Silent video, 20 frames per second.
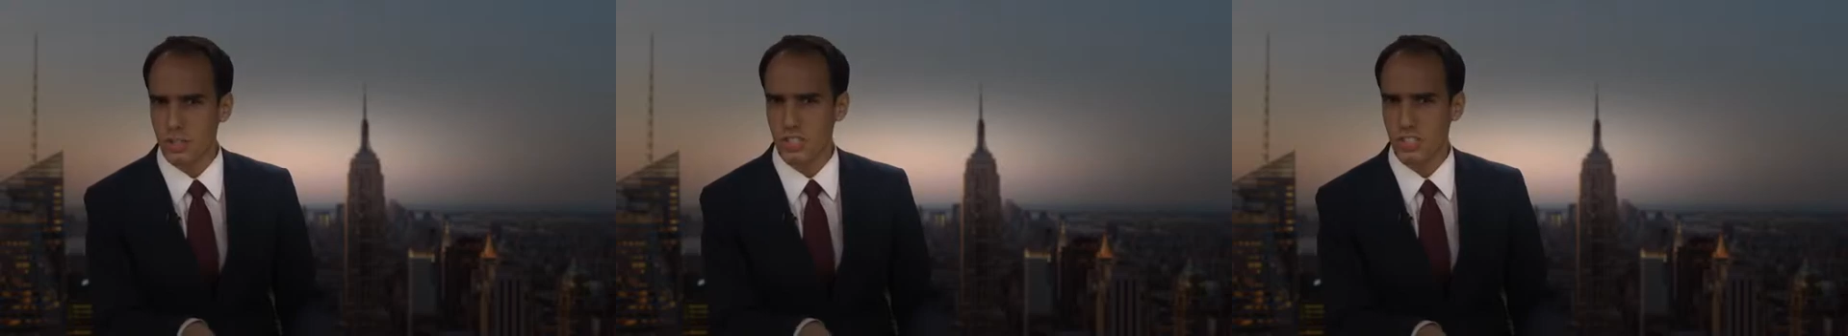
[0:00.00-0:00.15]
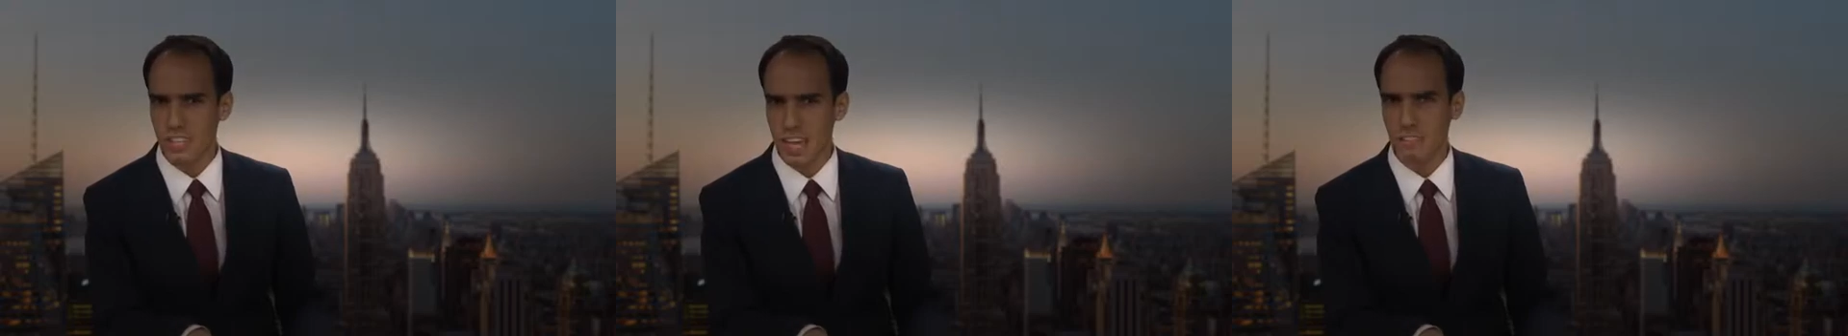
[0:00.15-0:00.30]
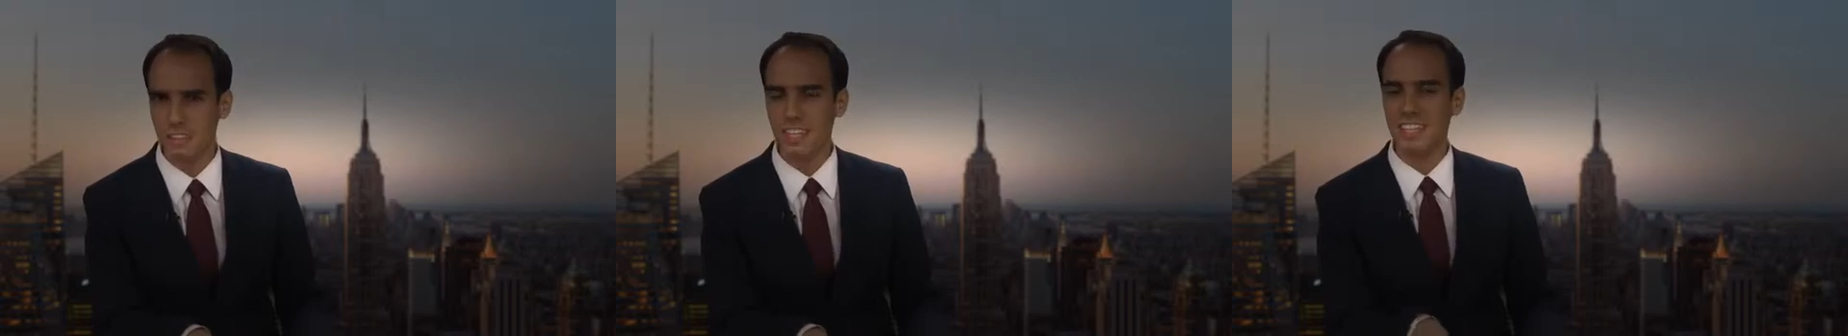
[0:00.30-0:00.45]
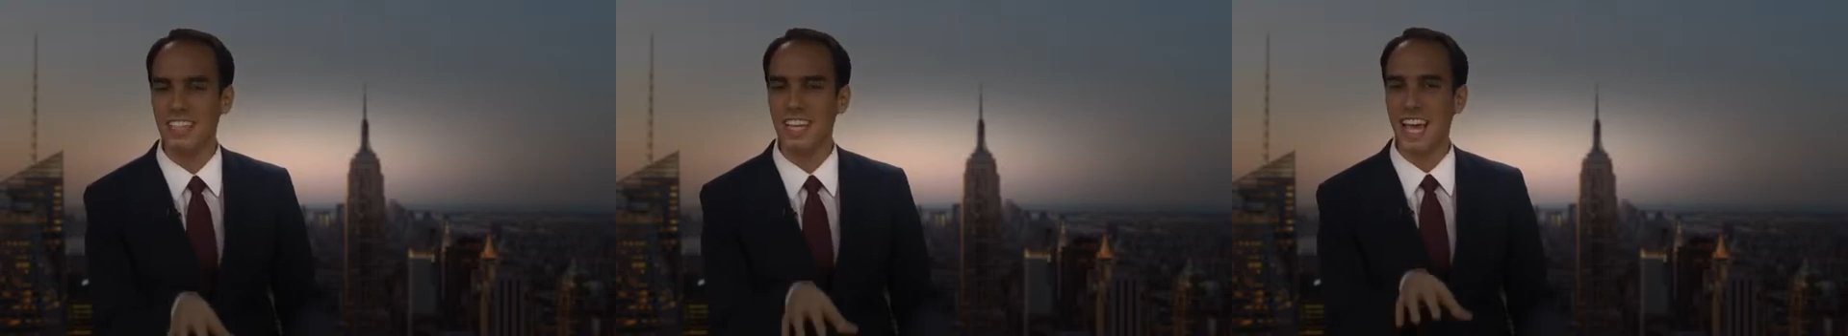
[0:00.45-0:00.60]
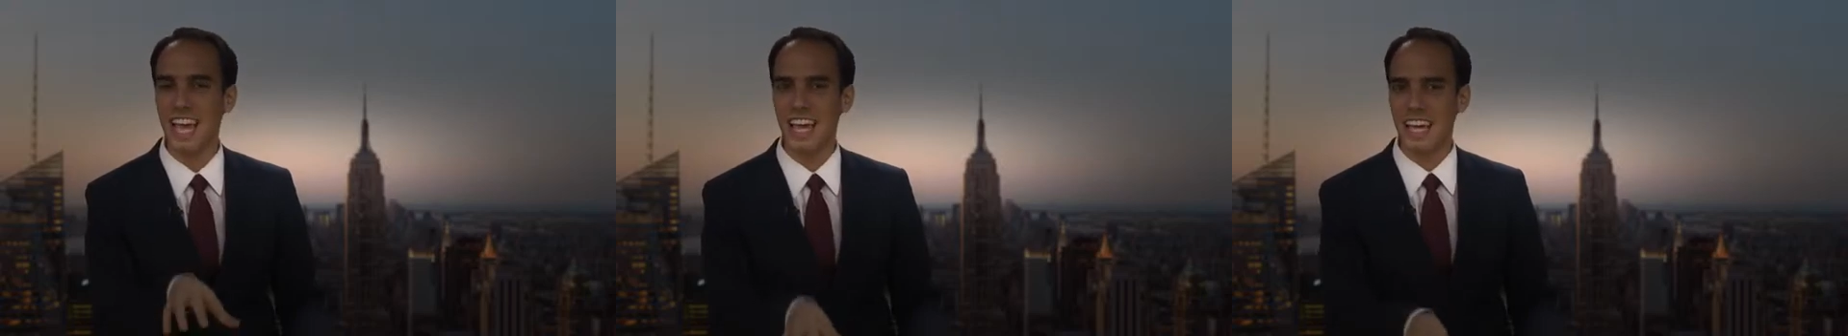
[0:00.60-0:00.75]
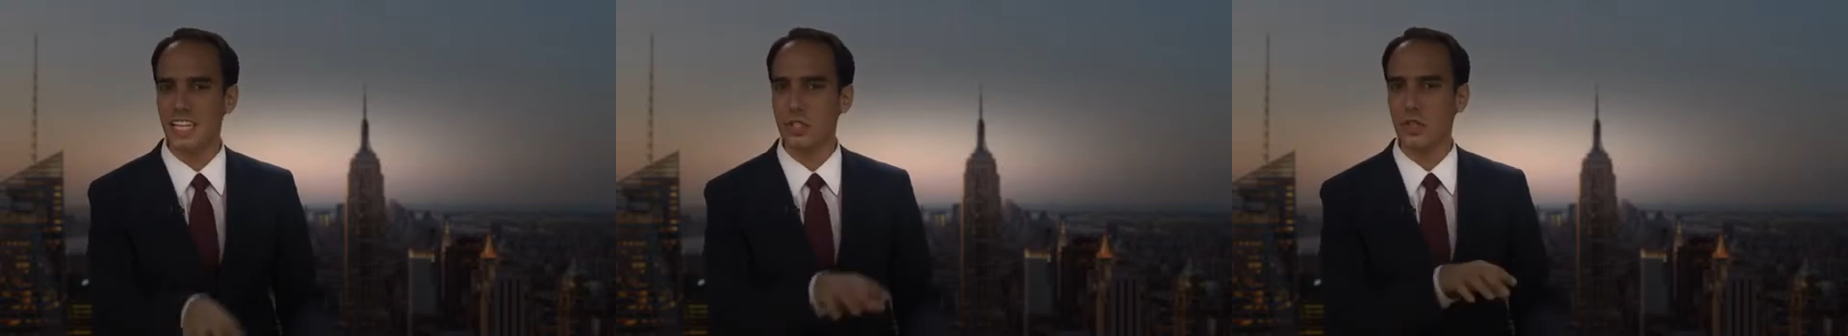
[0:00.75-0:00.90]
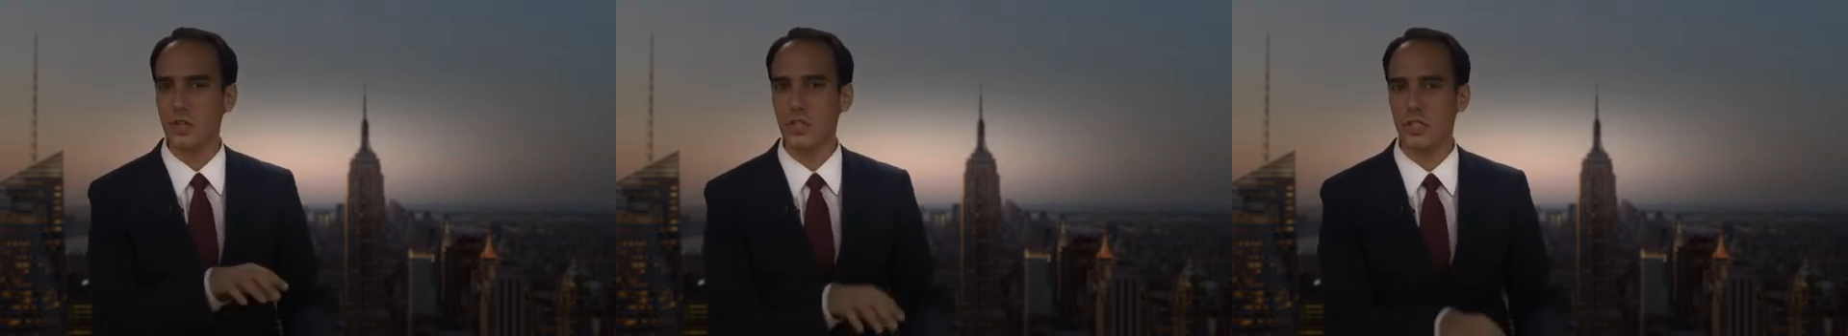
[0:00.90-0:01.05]
savings
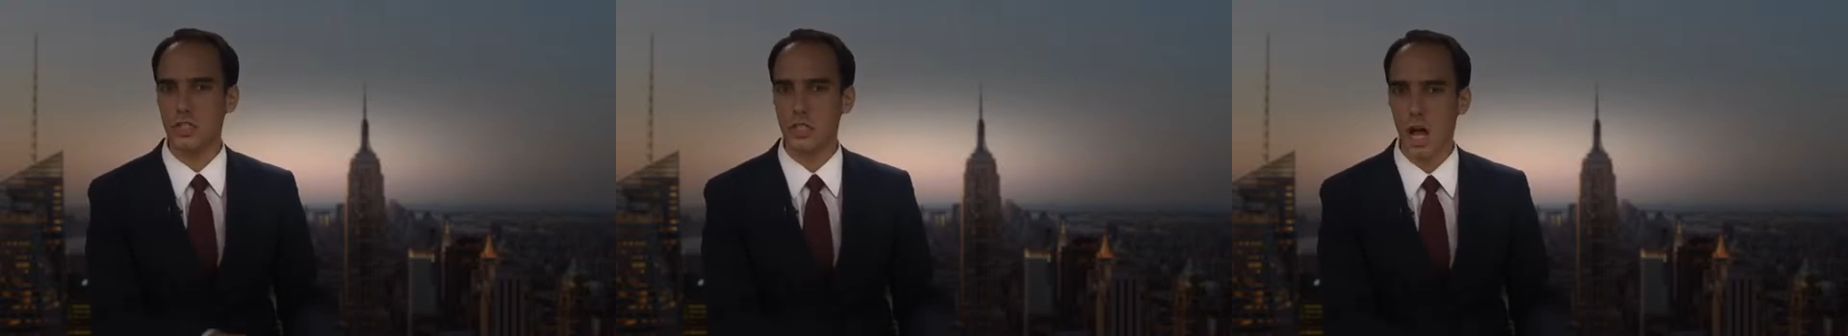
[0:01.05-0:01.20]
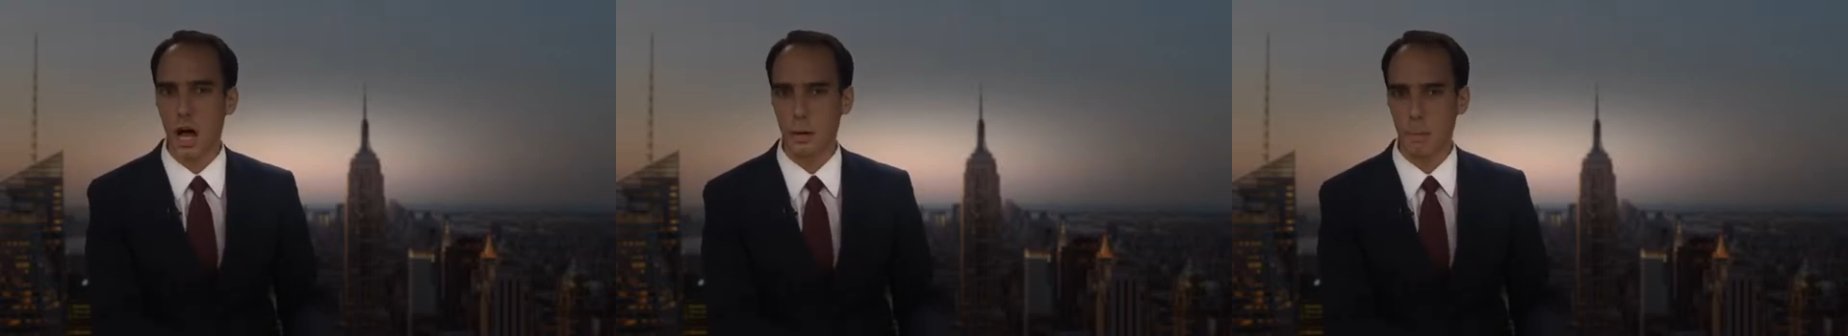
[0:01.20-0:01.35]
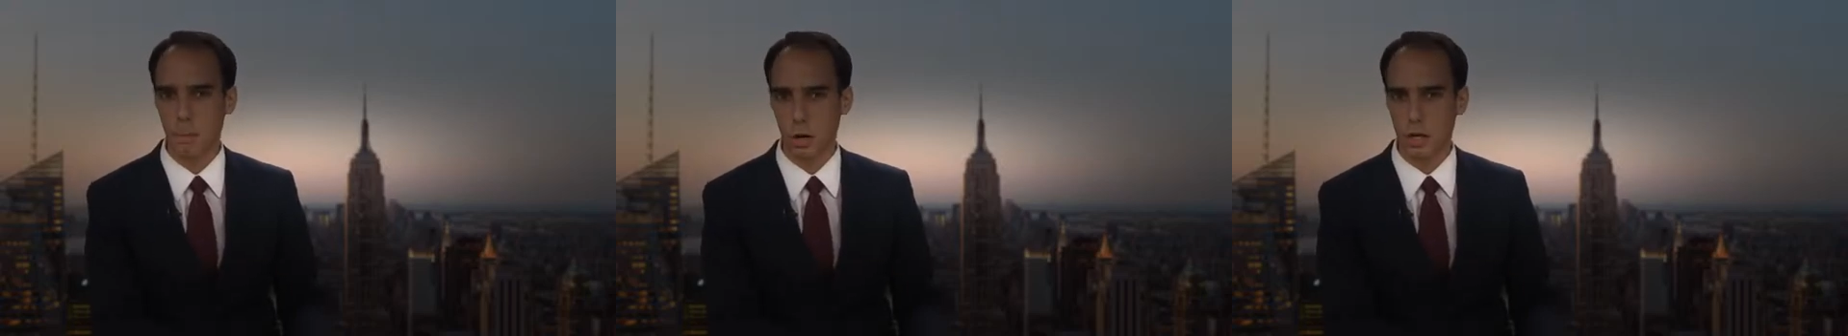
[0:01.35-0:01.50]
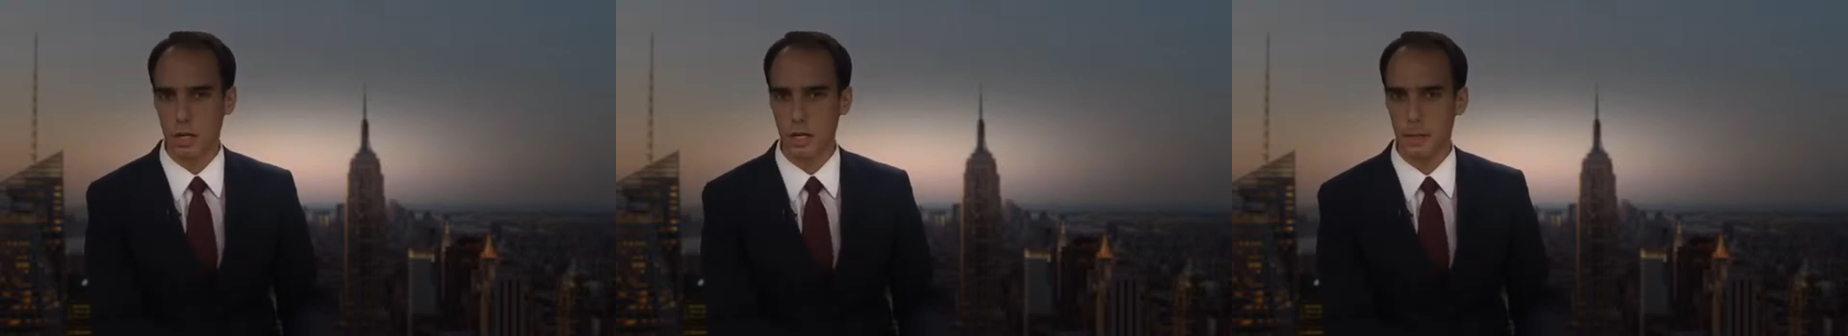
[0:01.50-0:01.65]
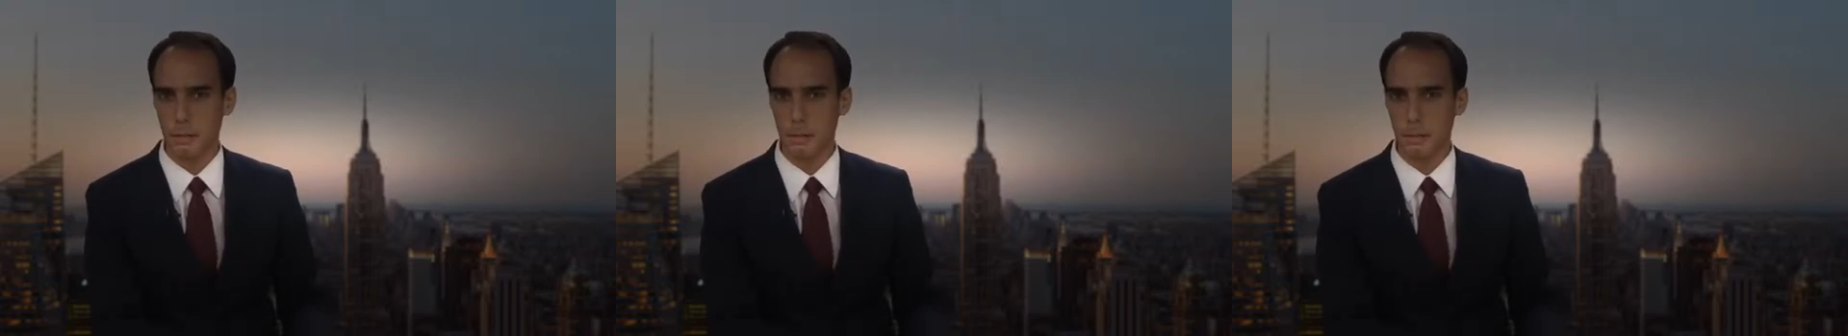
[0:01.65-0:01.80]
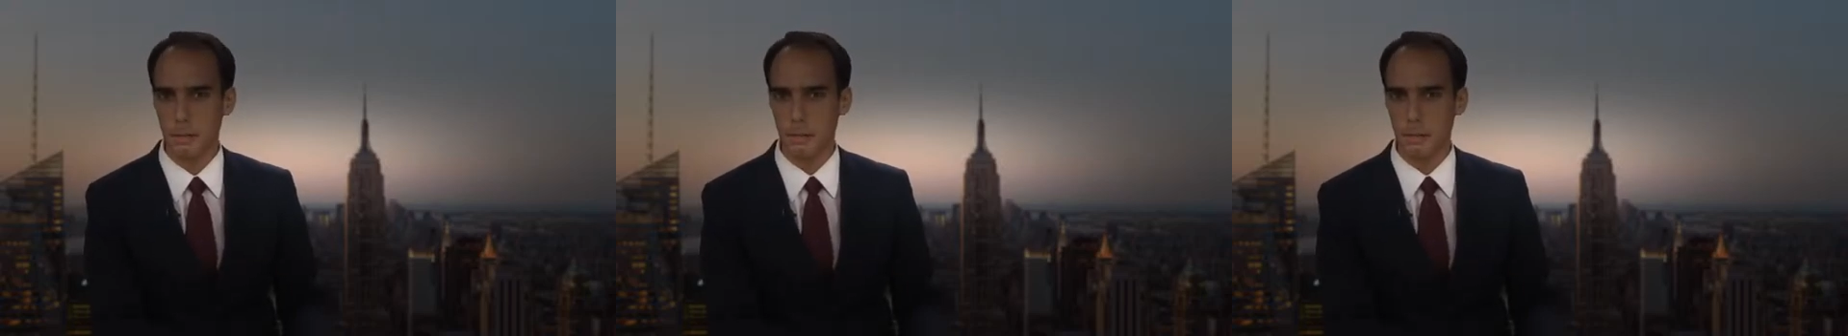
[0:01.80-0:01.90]
into the stock market.